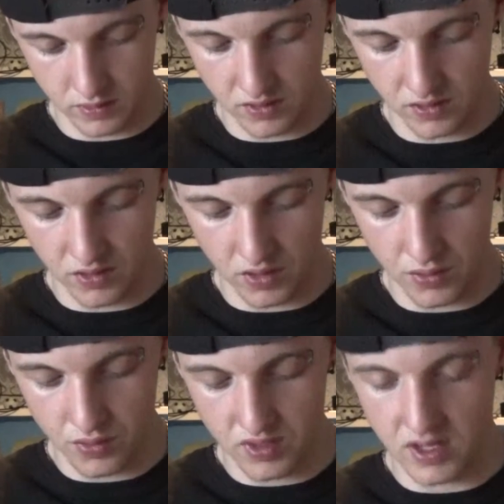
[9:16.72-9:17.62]

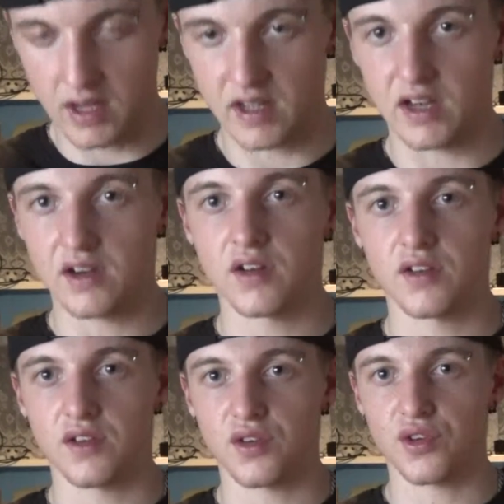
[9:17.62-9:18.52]
So yeah, again,
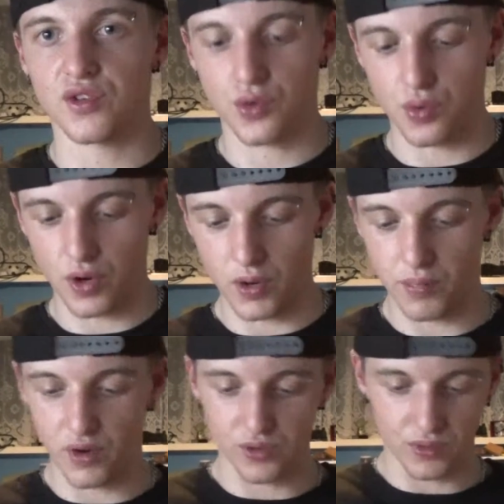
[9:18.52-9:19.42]
nice quiet
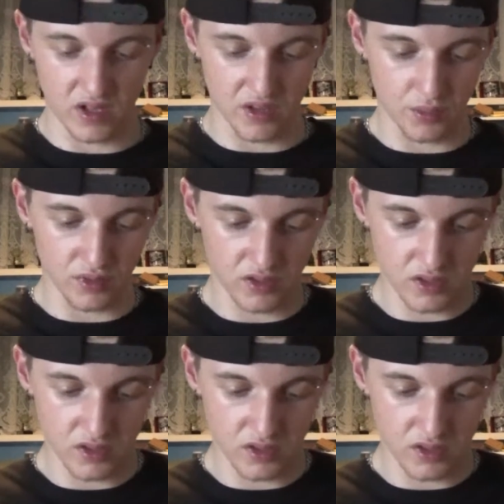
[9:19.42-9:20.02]
box with this one.